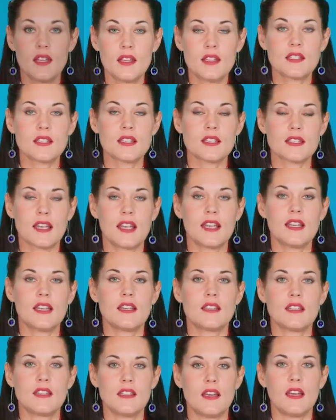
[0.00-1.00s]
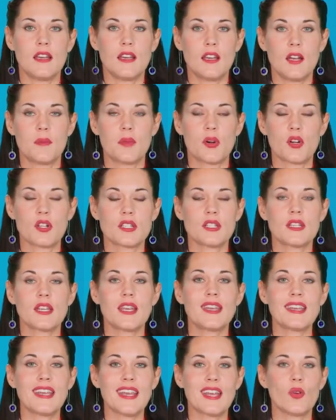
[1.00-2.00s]
In society today, a person
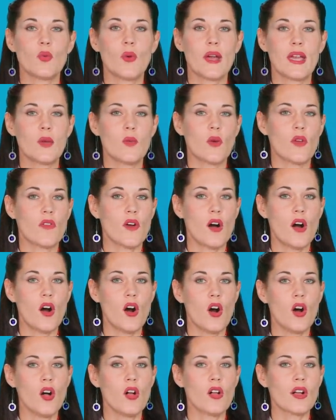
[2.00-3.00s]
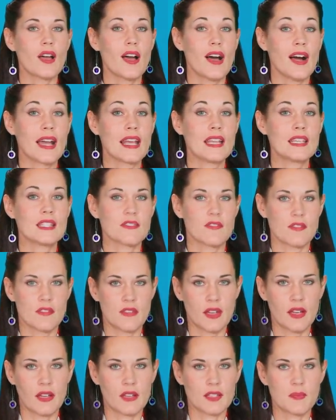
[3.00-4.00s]
can get away with all kinds of
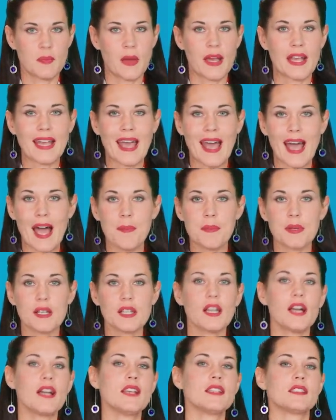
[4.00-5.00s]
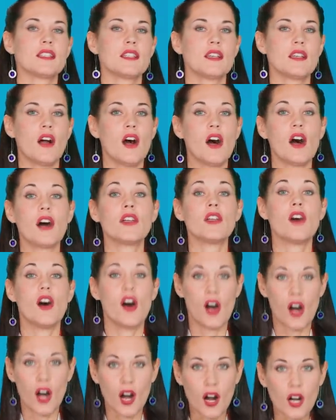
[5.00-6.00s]
things by capitalizing on
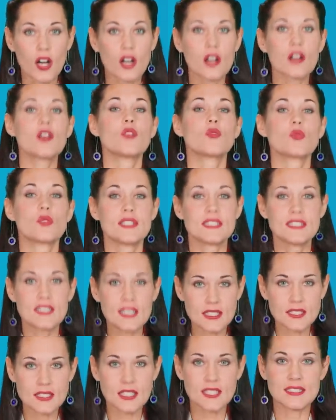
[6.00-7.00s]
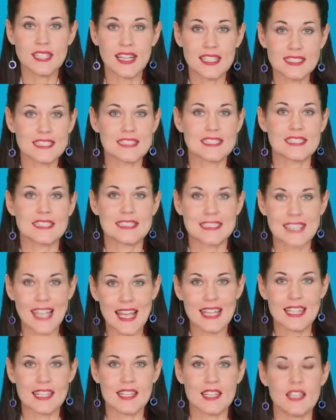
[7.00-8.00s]
our resistance as a
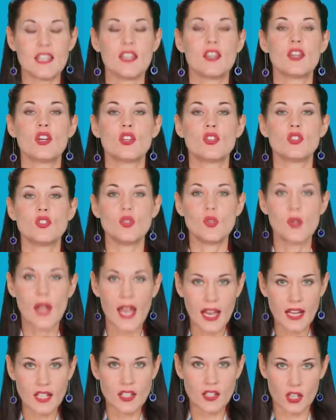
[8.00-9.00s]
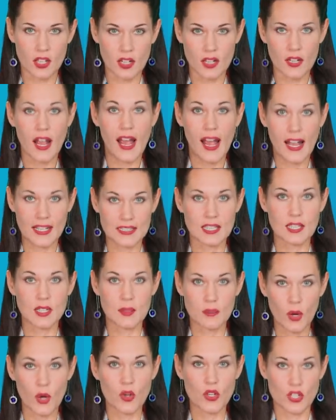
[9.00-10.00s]
society to anger as an
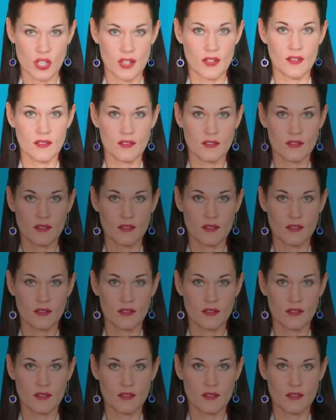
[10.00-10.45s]
emotion.